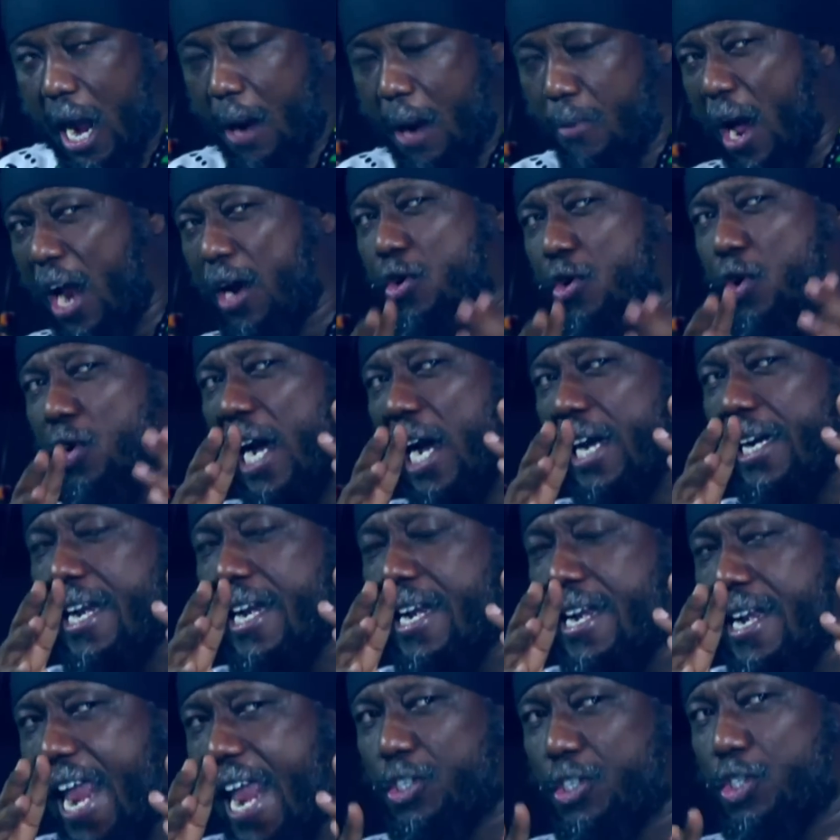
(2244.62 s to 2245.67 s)
I'm going to look at
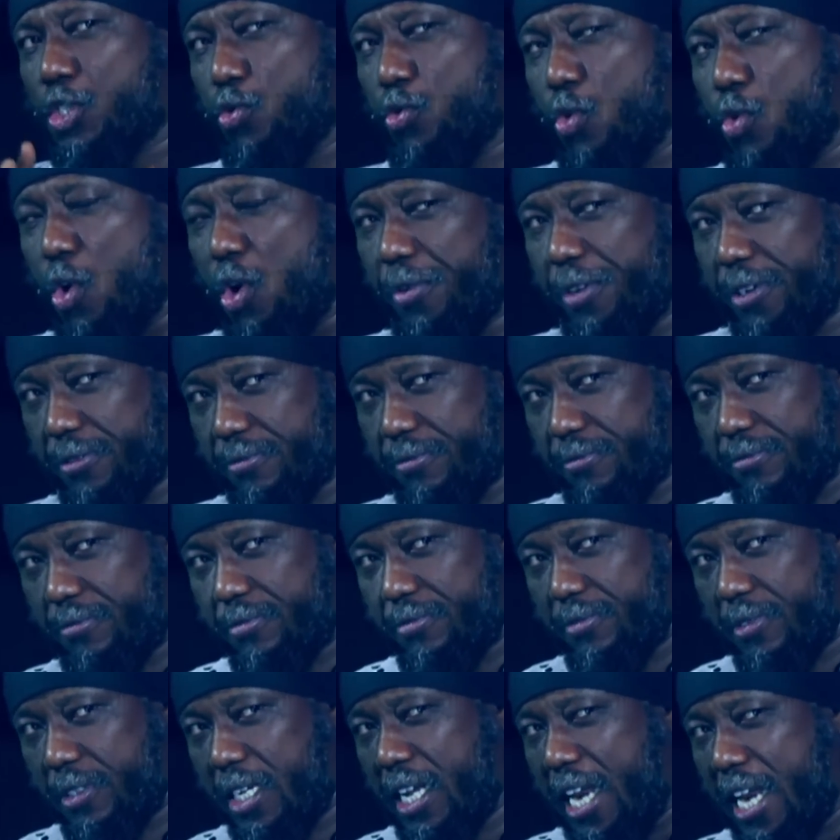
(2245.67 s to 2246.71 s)
the next story.
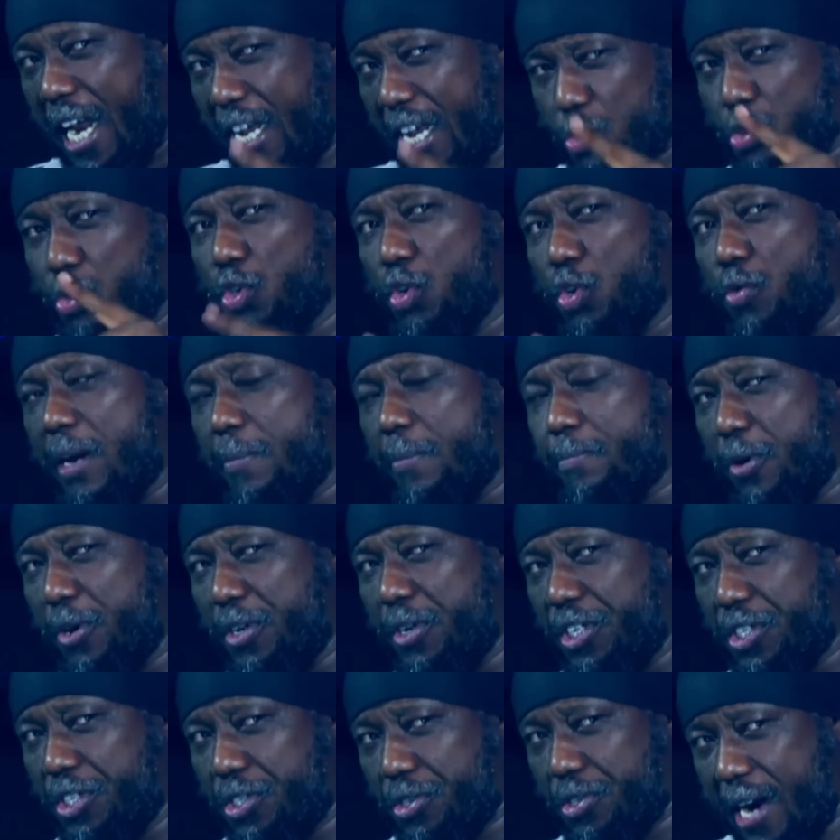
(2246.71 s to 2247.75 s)
It has to do with the
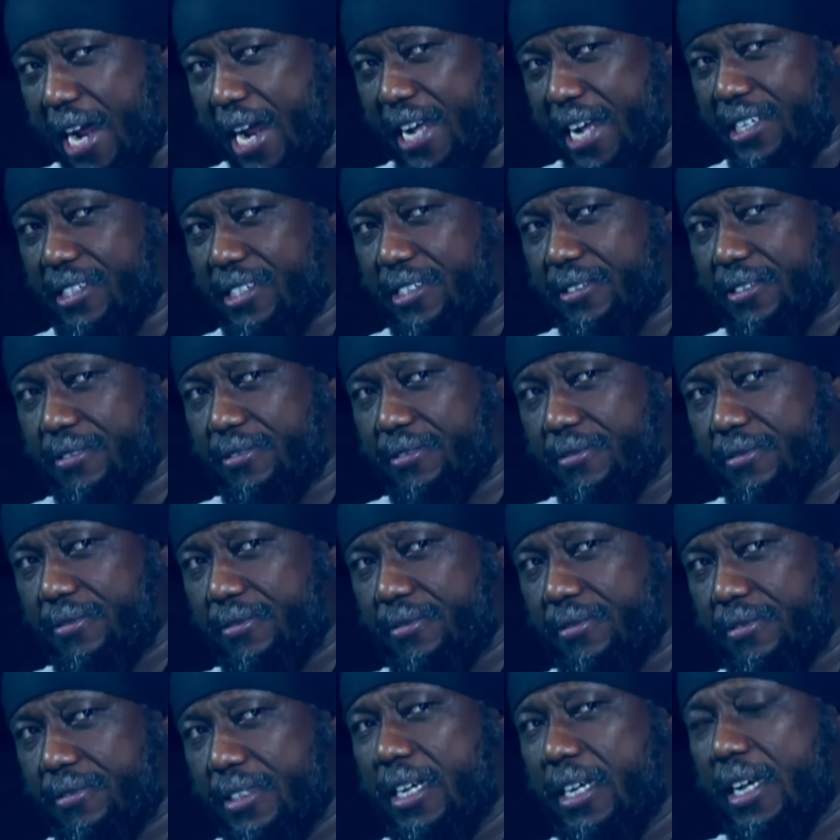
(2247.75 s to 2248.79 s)
police, right?
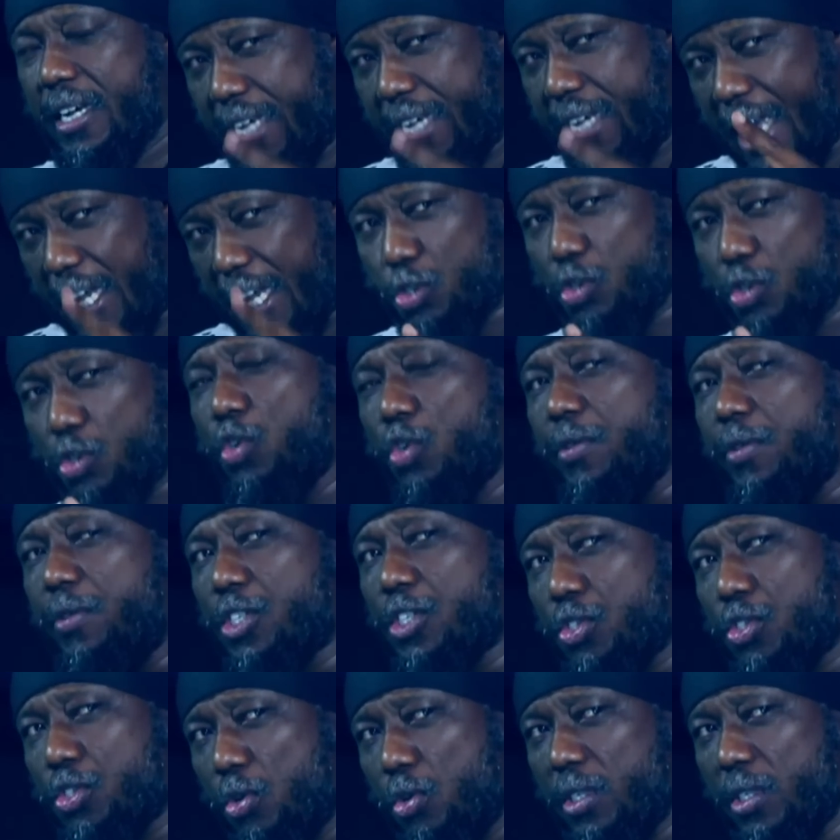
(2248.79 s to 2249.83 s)
It has to do with the
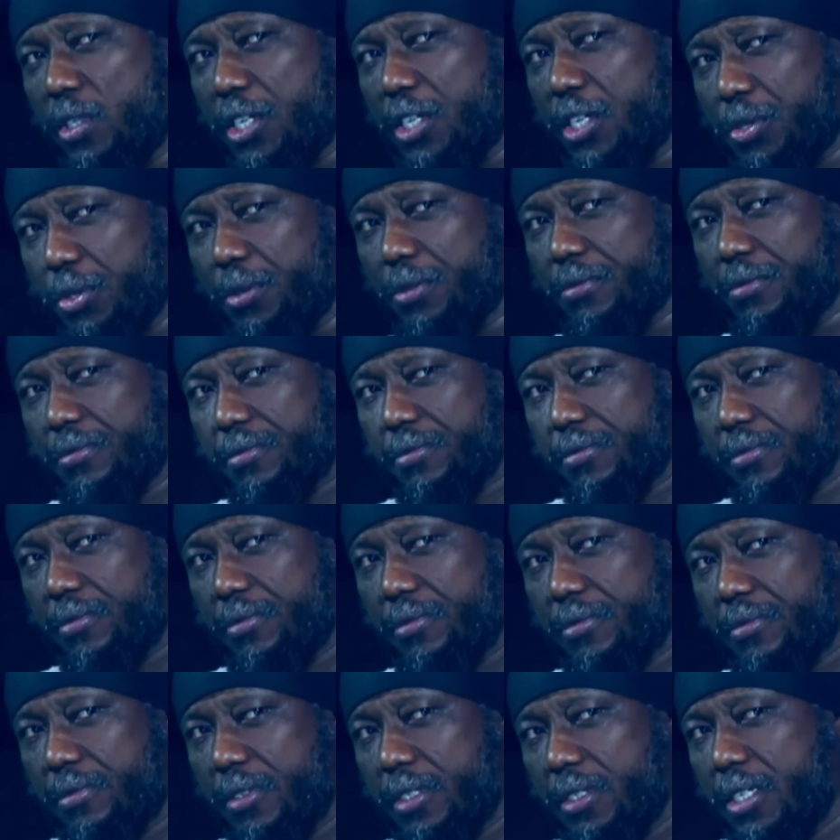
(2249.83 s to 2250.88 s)
soldier too.
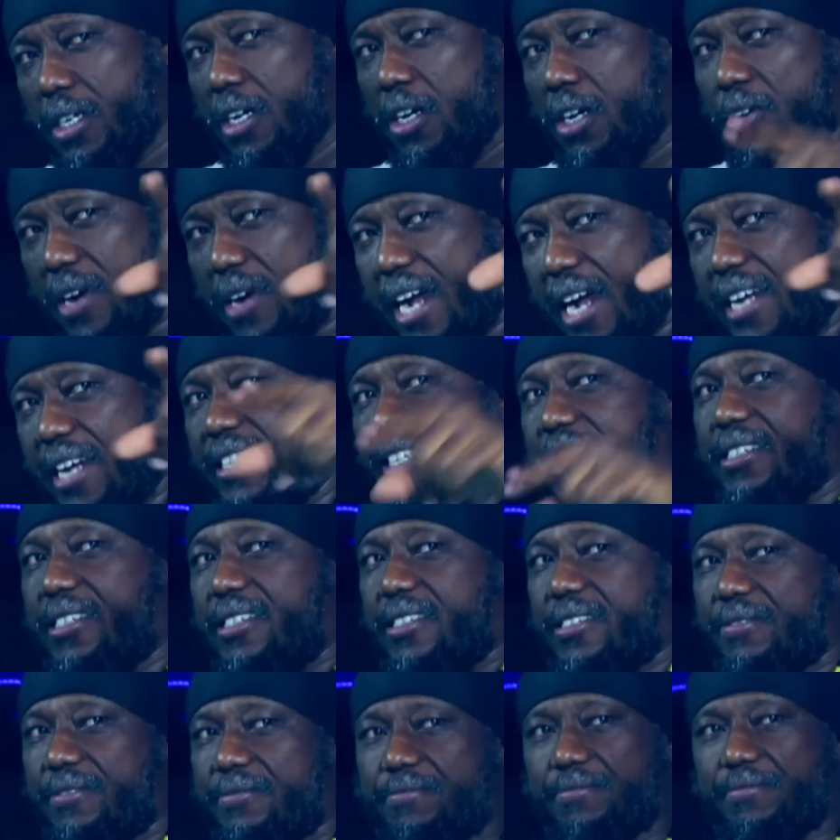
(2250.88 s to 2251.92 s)
Look at
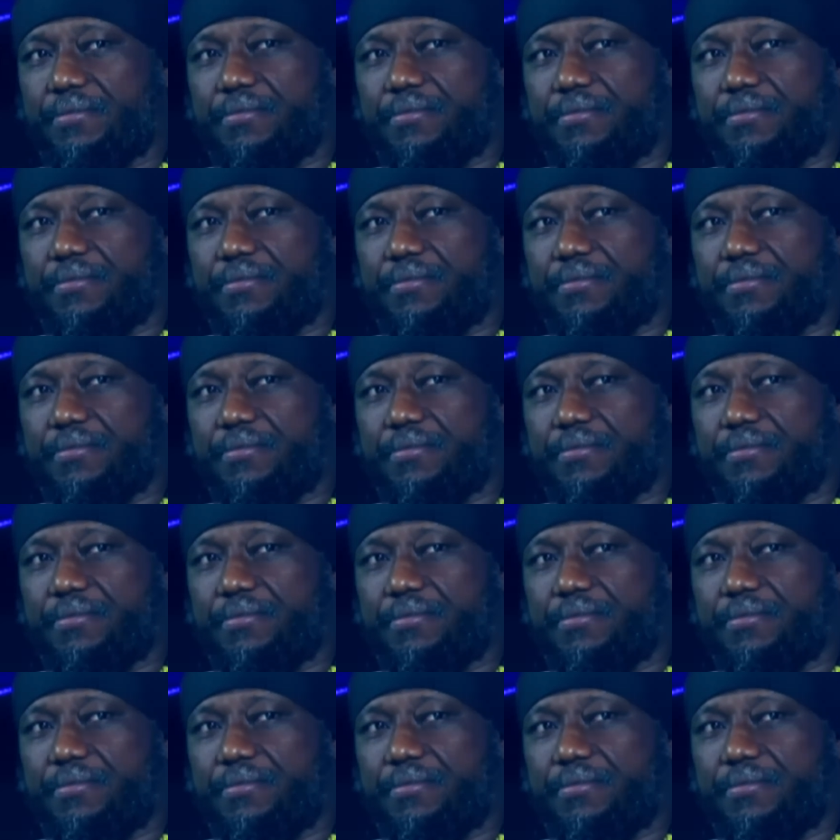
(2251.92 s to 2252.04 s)
this.